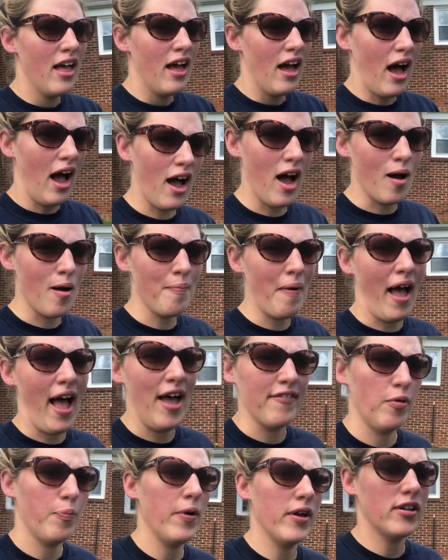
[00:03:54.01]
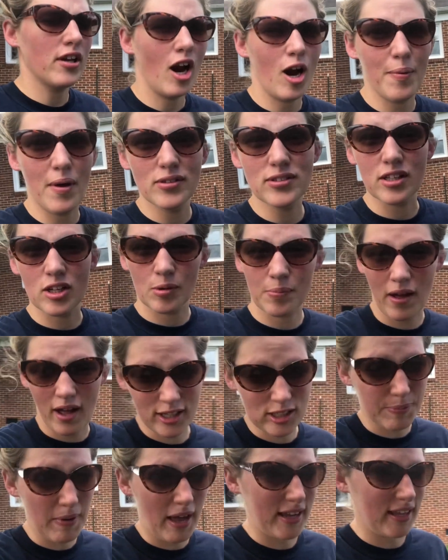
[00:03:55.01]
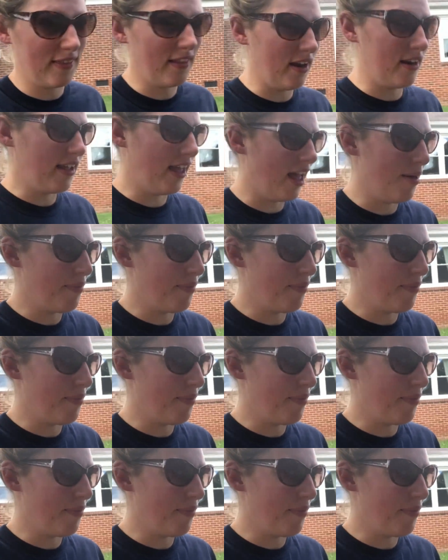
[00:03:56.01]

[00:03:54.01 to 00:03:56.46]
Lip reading: I haven't put Turbo's litter box back in there yet